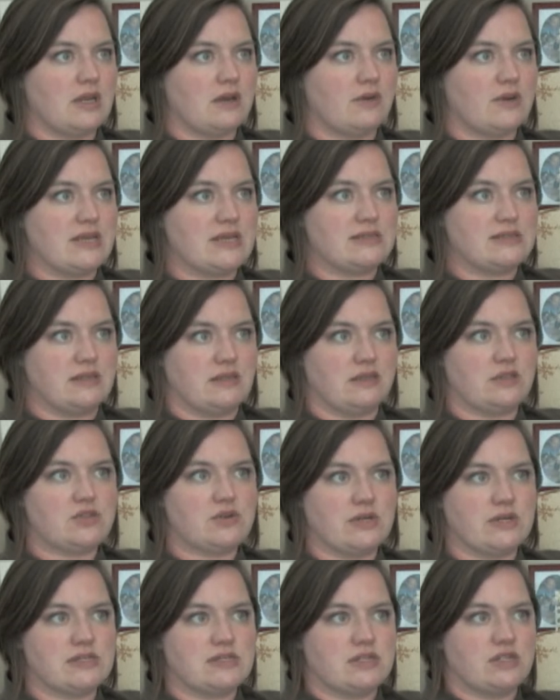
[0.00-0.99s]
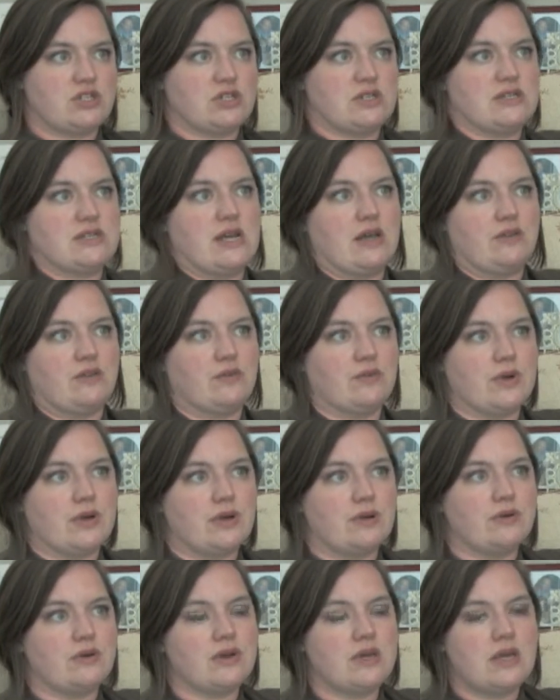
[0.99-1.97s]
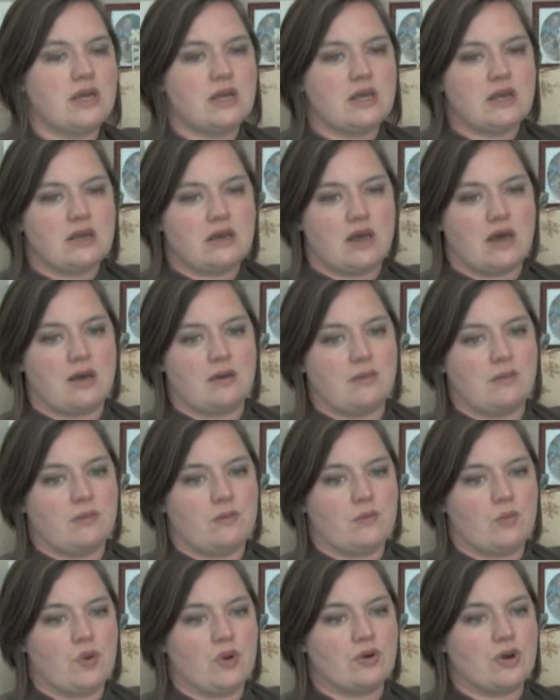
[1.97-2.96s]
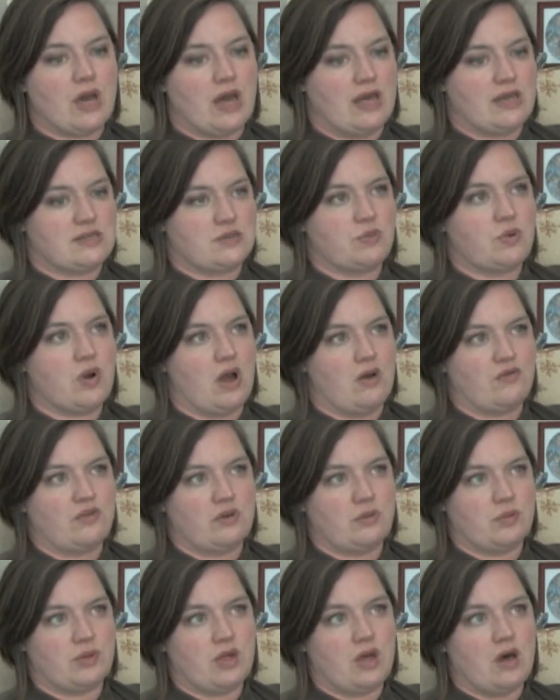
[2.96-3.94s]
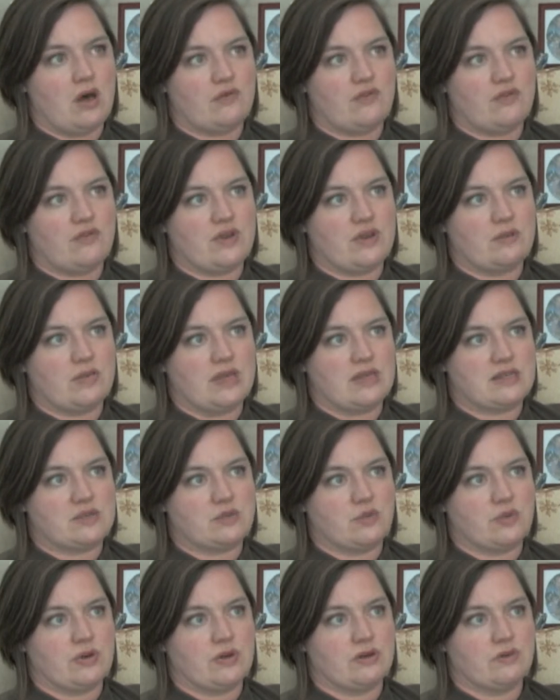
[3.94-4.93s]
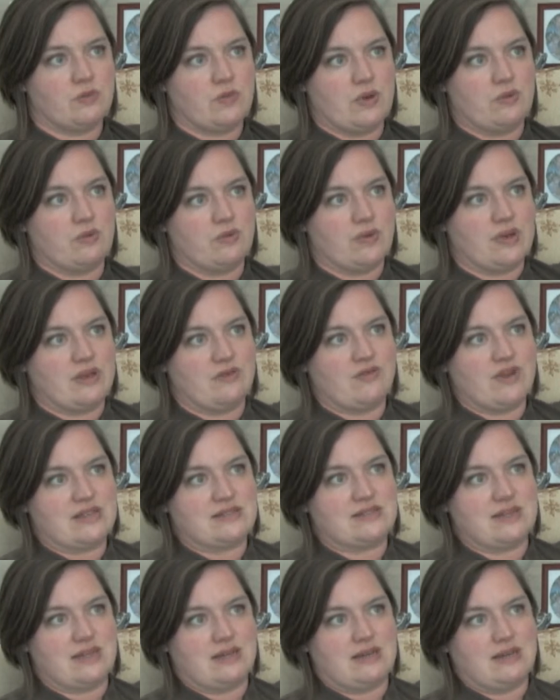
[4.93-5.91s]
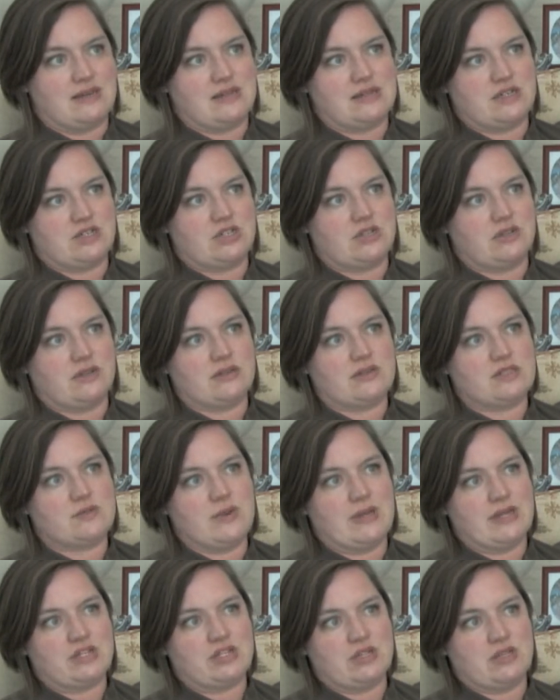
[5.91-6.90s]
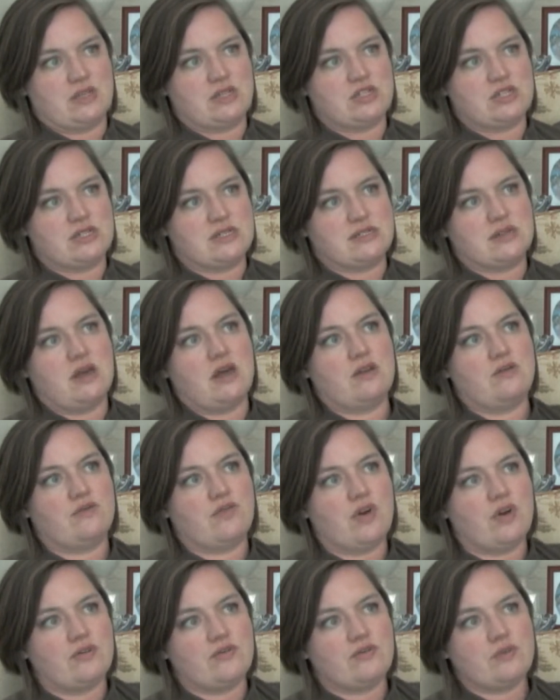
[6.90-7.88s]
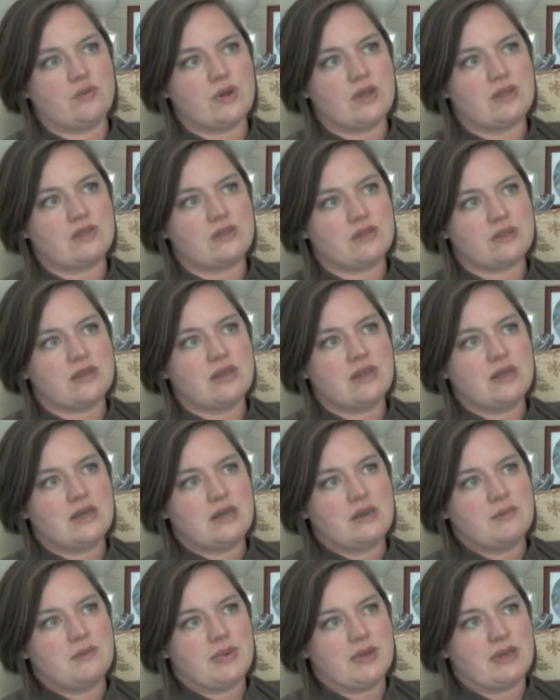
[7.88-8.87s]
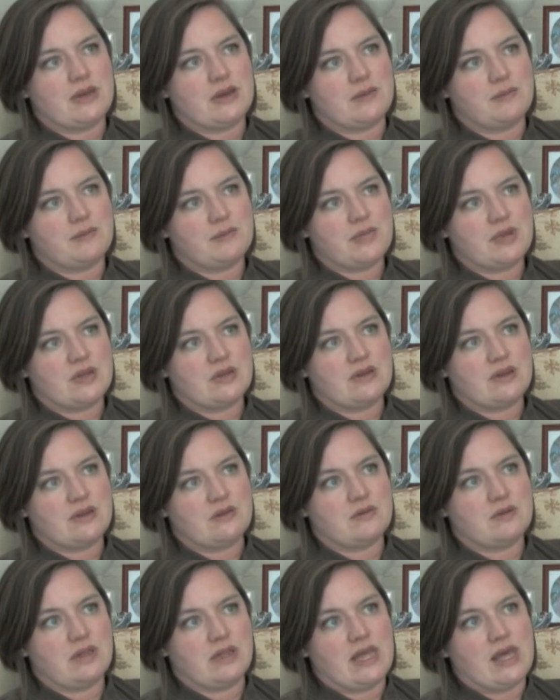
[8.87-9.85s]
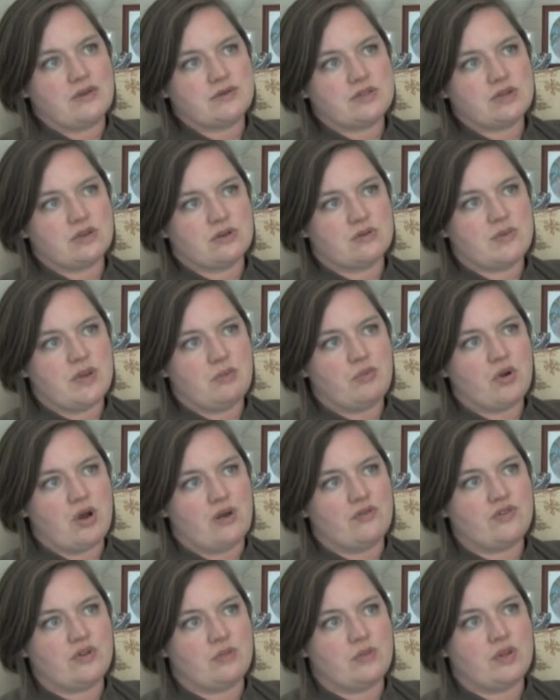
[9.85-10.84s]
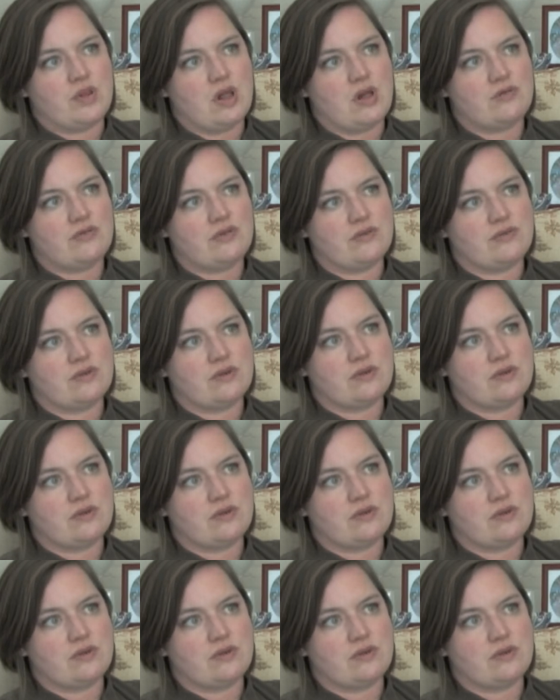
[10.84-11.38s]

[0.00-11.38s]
easing the transition down the road. We're not as profitable off of it because we were reinvesting in additional expansion that she's not involved with, but it allows her to be profitable off of the